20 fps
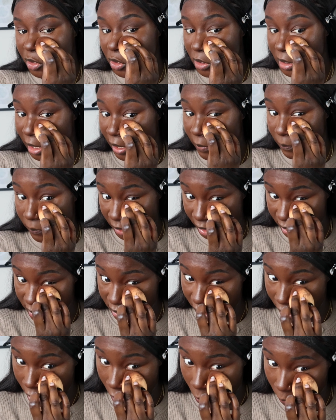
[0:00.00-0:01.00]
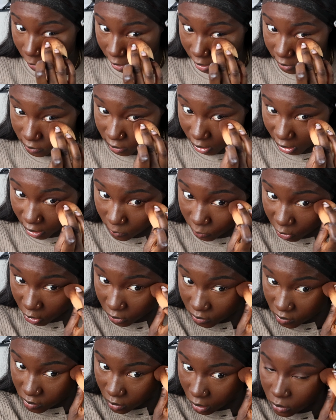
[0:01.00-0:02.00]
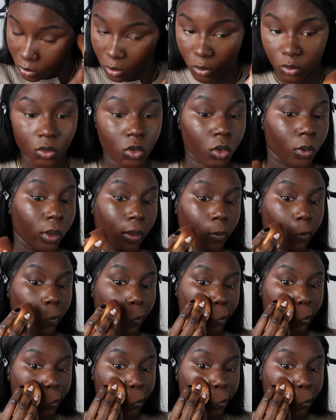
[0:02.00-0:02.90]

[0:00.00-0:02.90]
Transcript: of just like blend it out where I think I'm going to start contouring.